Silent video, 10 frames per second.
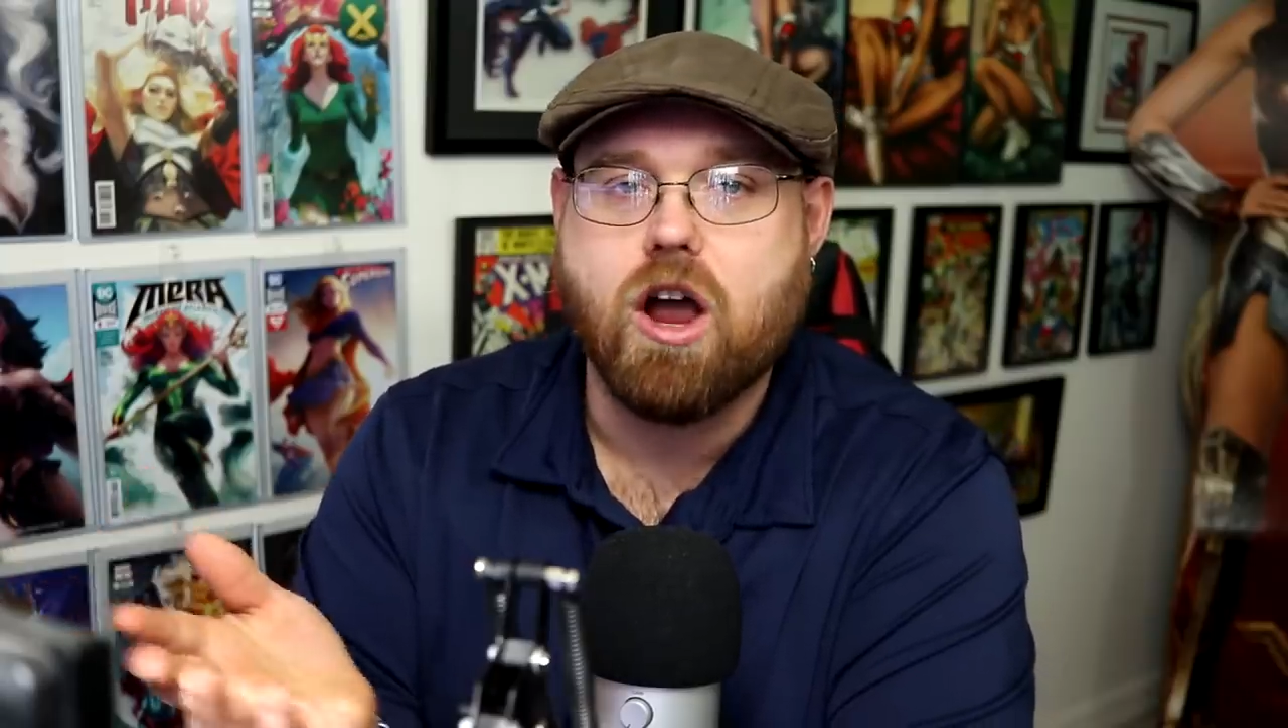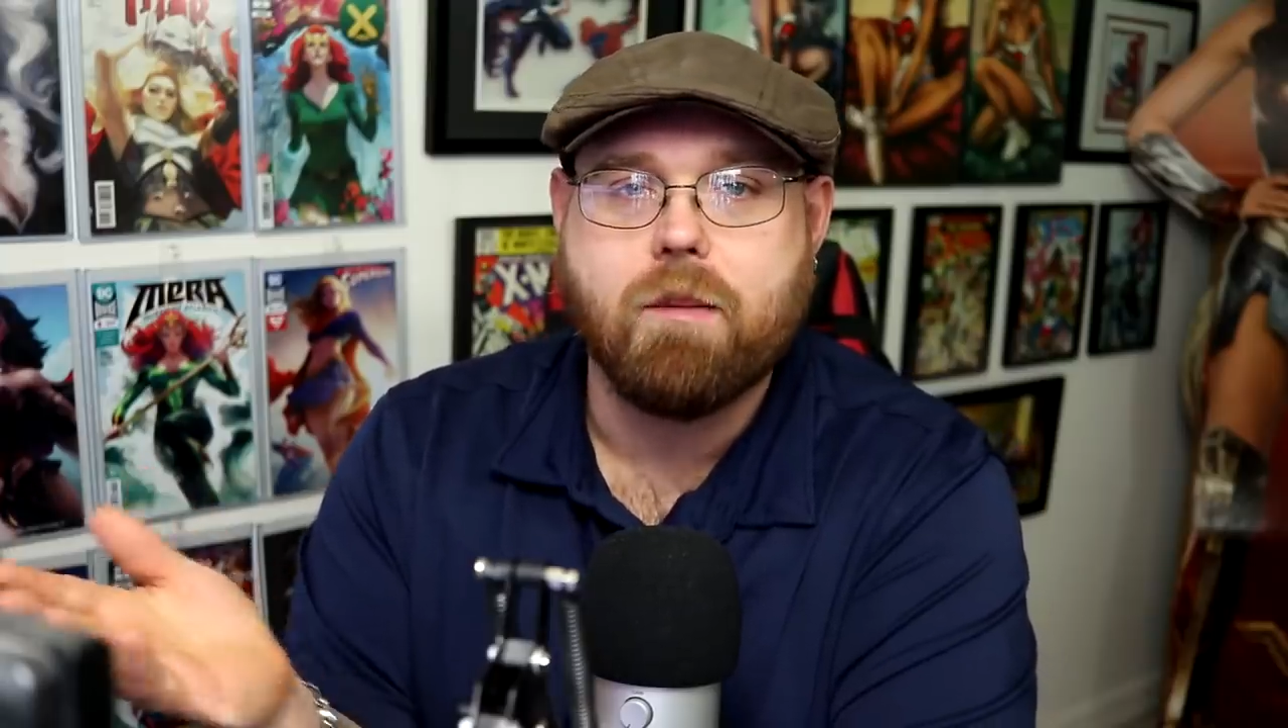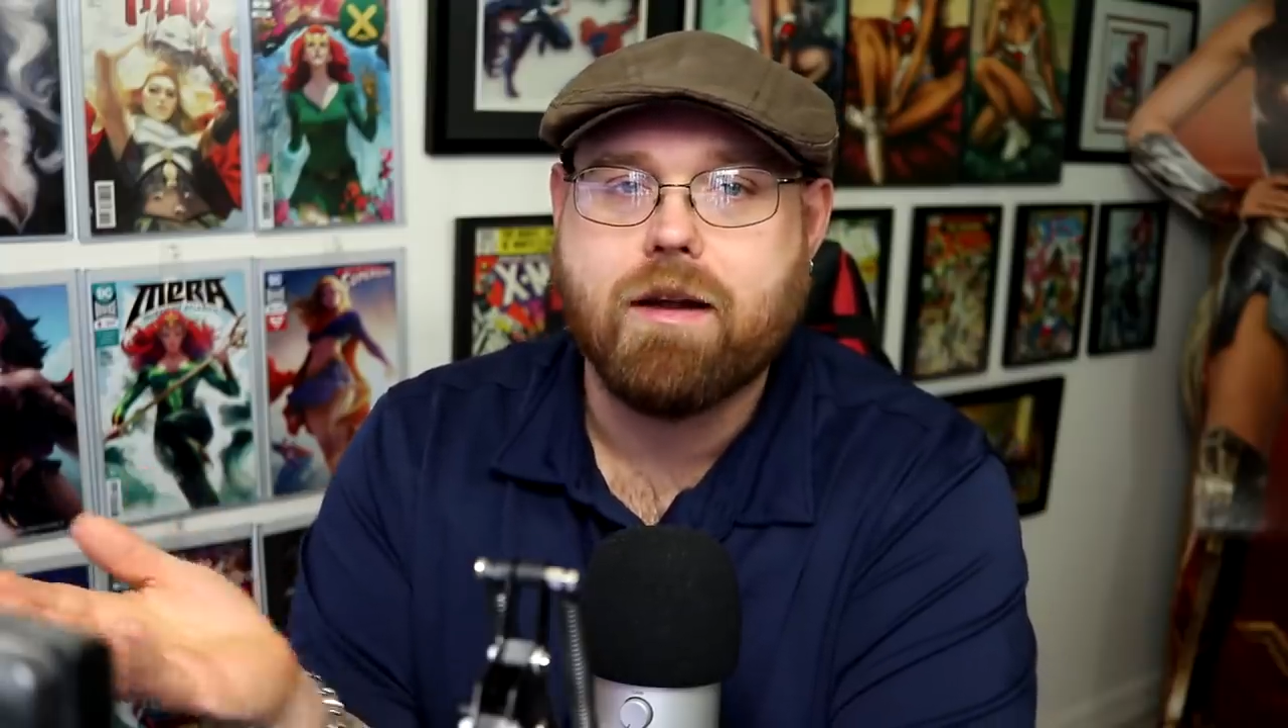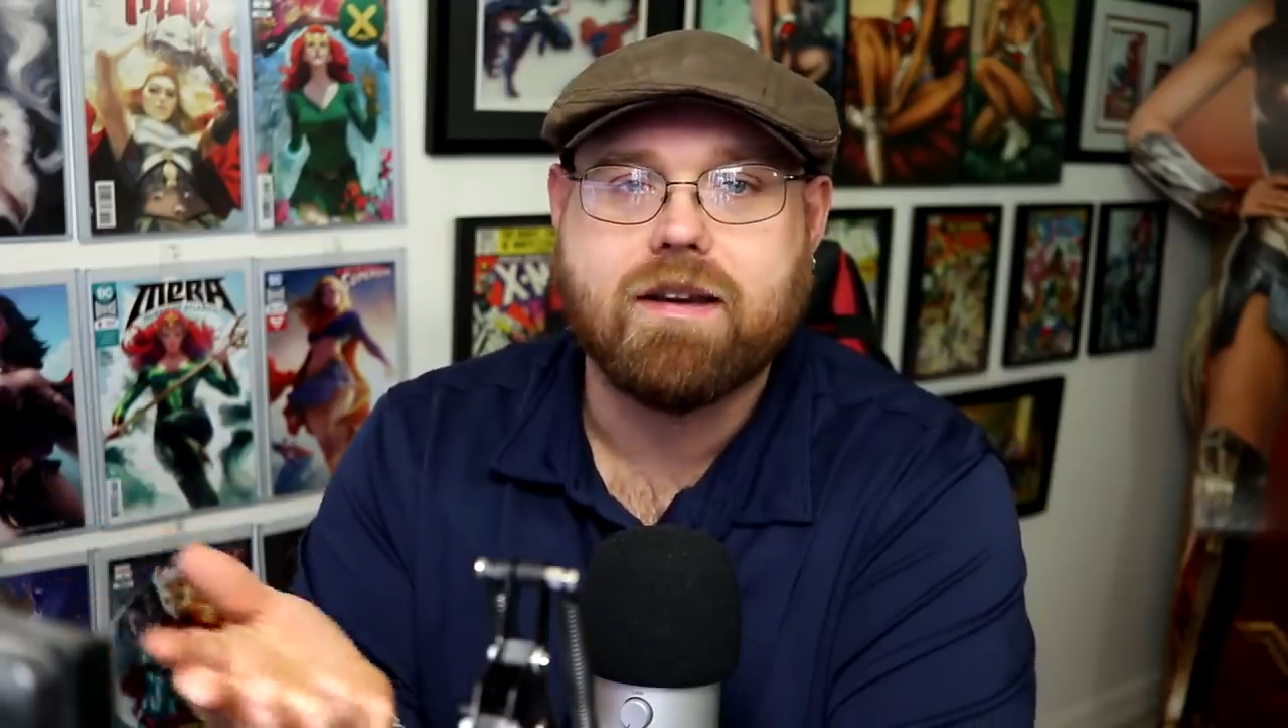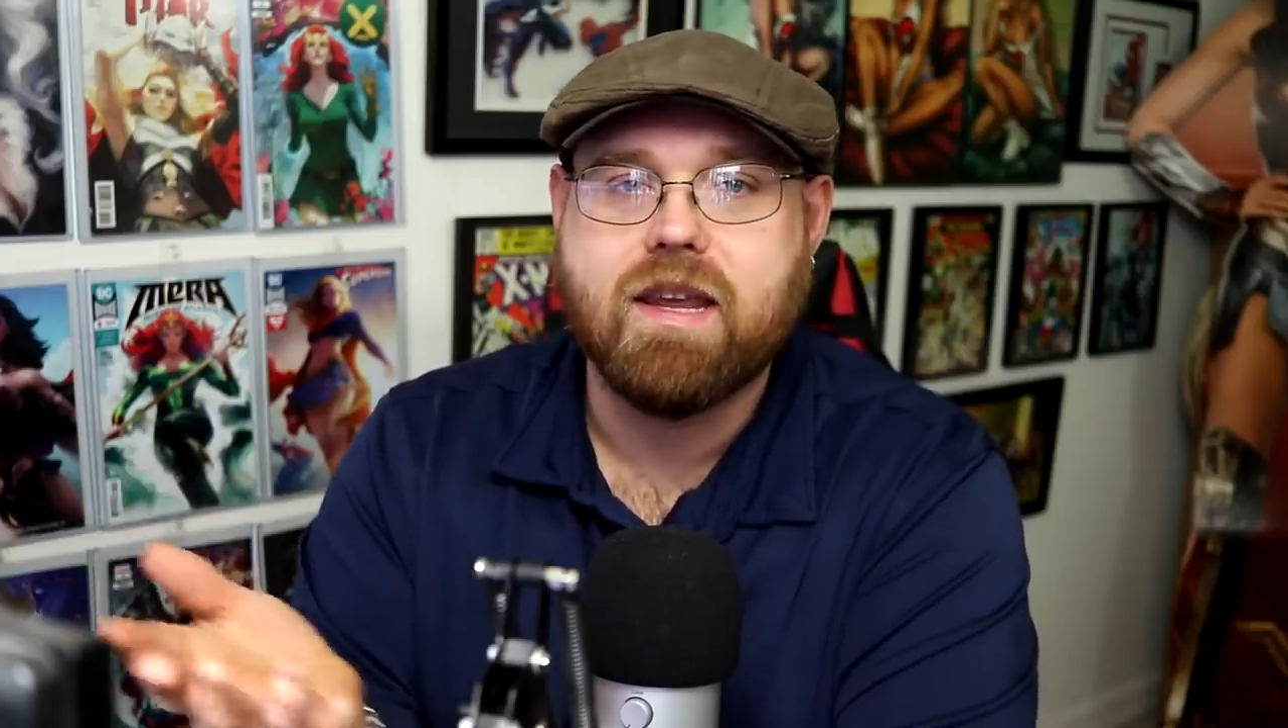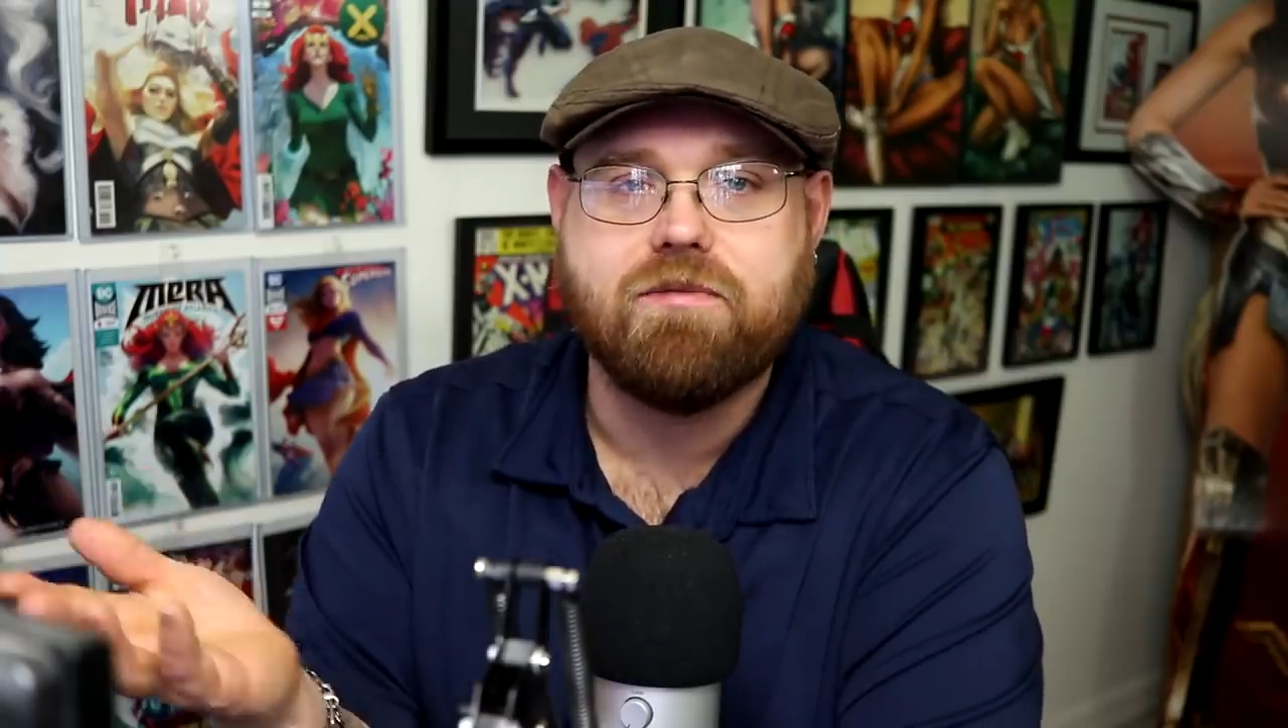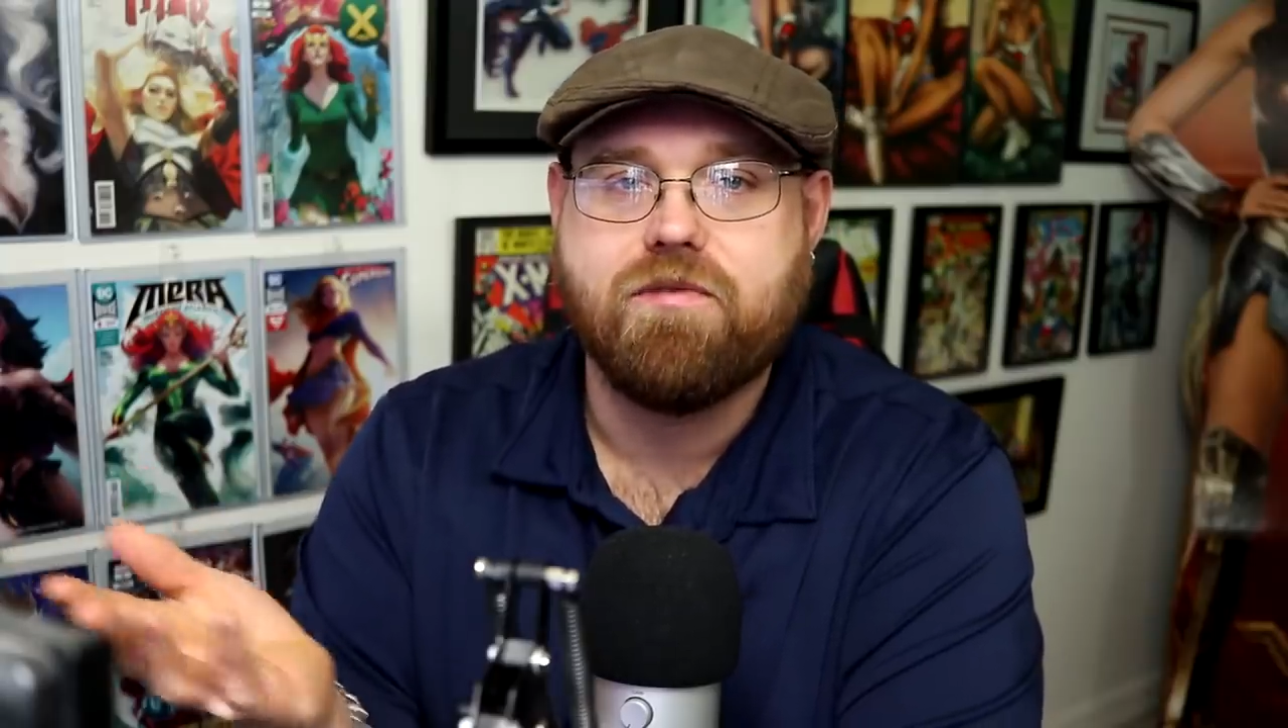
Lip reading: talking about deep